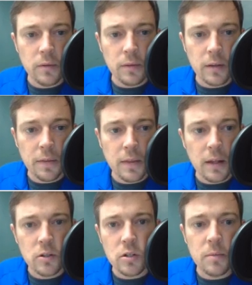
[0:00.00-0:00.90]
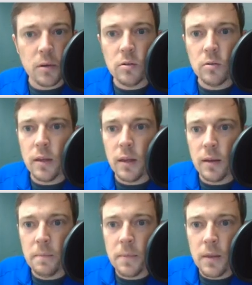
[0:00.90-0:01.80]
not that shape, undo
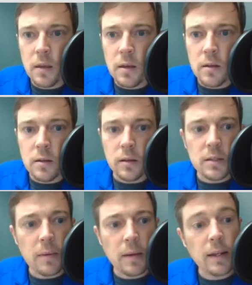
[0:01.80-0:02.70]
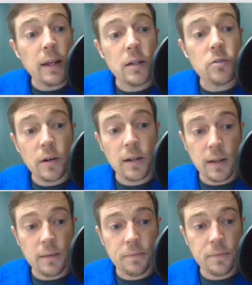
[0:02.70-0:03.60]
that. Let's make it a straight
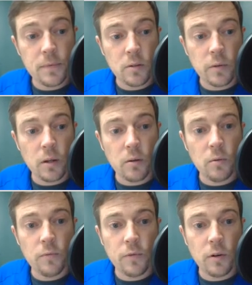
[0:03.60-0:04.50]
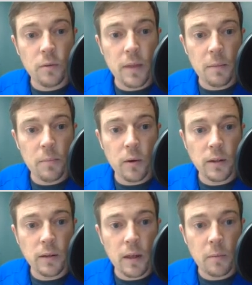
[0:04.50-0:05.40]
line. So we go from that
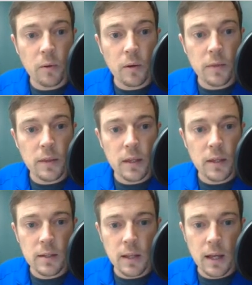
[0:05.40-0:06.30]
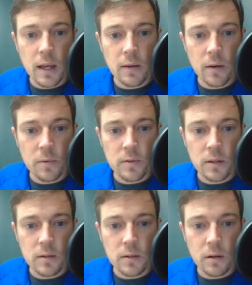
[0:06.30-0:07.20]
point to that point. This line
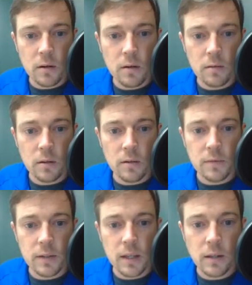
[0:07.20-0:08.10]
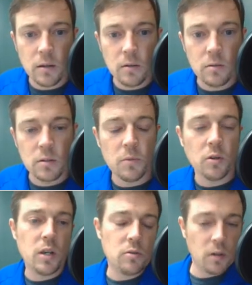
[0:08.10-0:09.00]
represents all of Diego's
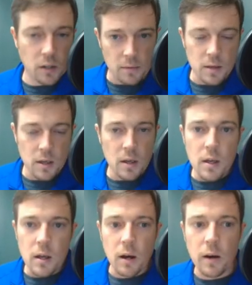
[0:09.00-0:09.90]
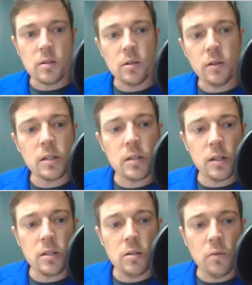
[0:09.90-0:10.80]
milkshake drinking. All right, so let's
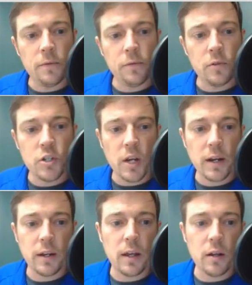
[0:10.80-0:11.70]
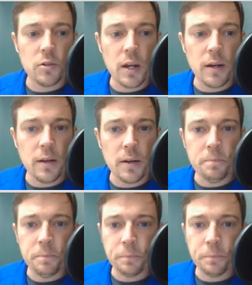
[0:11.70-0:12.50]
do one for Jada now. Jada,